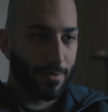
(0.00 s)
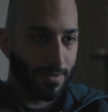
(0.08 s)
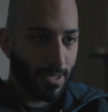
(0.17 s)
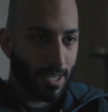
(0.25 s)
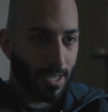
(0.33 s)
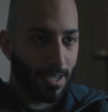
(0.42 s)

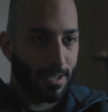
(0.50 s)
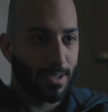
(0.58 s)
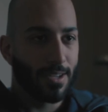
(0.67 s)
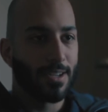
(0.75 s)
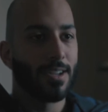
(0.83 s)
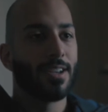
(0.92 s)
of tea,
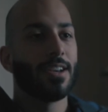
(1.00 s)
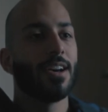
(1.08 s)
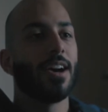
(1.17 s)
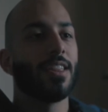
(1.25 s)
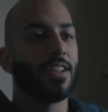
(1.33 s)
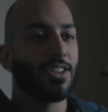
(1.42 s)

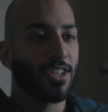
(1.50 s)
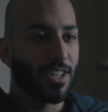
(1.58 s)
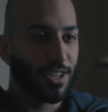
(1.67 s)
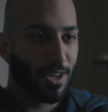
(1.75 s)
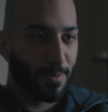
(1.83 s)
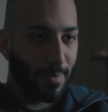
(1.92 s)
and then she
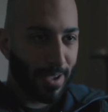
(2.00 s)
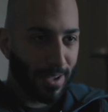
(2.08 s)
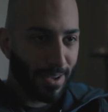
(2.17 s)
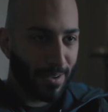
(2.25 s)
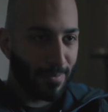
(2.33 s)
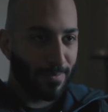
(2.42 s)
does her
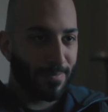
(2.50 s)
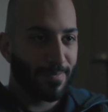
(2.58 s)
makeup.